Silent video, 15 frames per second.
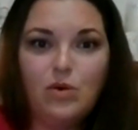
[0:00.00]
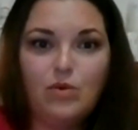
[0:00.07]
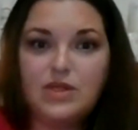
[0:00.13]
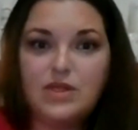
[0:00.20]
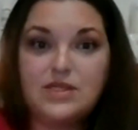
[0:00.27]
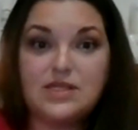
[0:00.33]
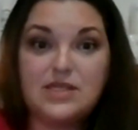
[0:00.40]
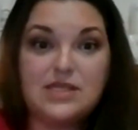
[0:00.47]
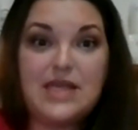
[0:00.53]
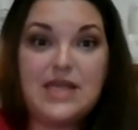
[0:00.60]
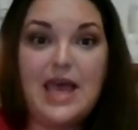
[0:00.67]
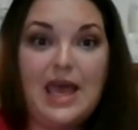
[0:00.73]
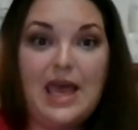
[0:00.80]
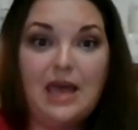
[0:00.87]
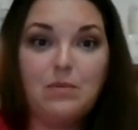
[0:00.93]
It's the
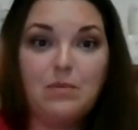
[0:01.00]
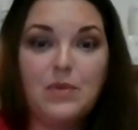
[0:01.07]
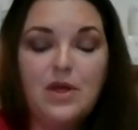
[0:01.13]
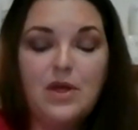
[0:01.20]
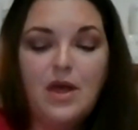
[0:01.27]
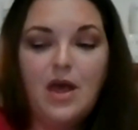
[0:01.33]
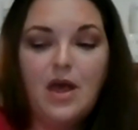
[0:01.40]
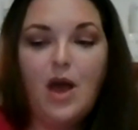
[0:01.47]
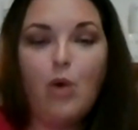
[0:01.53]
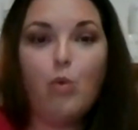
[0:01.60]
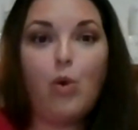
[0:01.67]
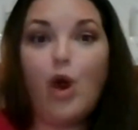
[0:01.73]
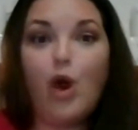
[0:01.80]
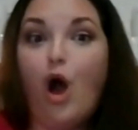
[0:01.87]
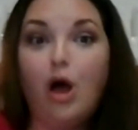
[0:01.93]
same.
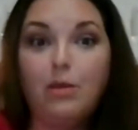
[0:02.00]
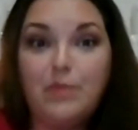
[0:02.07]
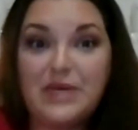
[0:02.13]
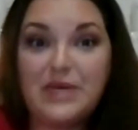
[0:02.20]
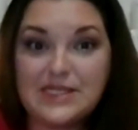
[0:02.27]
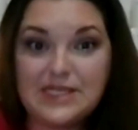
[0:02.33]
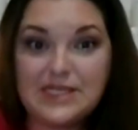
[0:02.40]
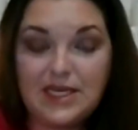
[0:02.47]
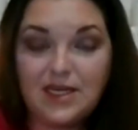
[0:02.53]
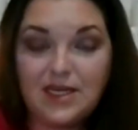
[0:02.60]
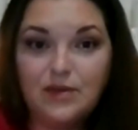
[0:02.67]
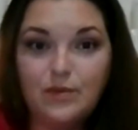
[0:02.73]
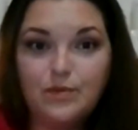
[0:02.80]
We're all busy.